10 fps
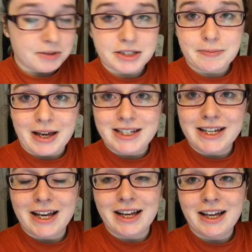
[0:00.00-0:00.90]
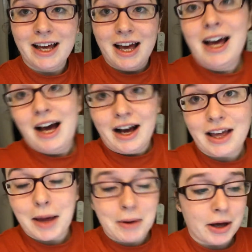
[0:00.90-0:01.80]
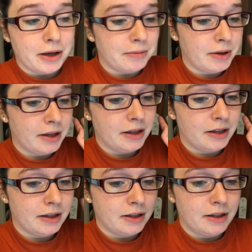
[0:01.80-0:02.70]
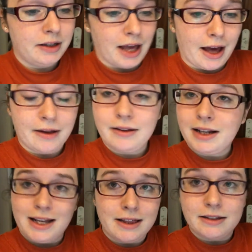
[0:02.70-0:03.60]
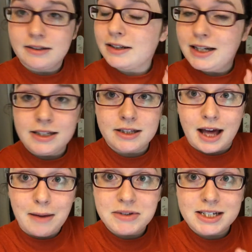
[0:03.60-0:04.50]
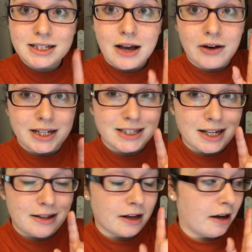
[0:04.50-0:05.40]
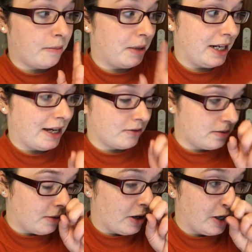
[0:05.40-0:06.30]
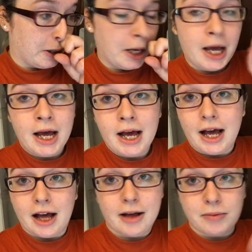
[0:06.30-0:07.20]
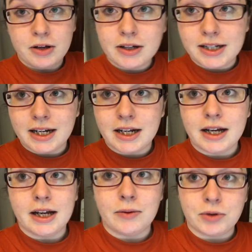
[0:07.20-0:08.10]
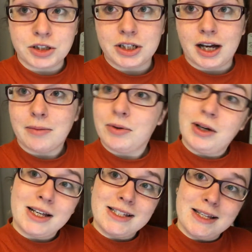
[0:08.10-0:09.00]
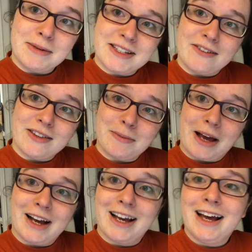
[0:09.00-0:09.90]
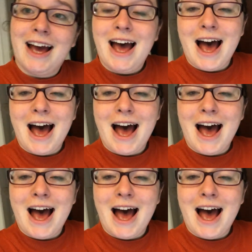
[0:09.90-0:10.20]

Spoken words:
I'm just basically, I came home, yeah, cleaned the hamsters out. I need to clean our bunny out tomorrow. Cooked dinner, washed up. Oh, I can see myself on the back.